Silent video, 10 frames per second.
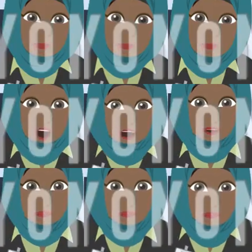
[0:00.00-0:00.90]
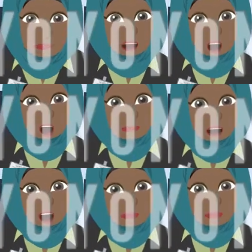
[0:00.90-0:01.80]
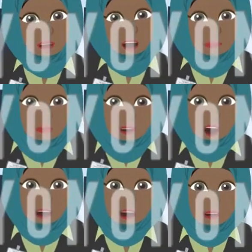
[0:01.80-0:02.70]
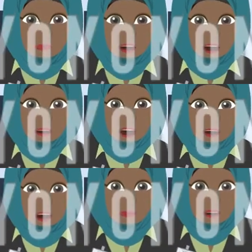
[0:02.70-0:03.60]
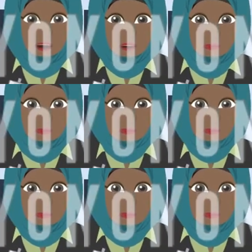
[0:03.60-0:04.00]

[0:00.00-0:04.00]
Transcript: So, let's prioritize office design and organization.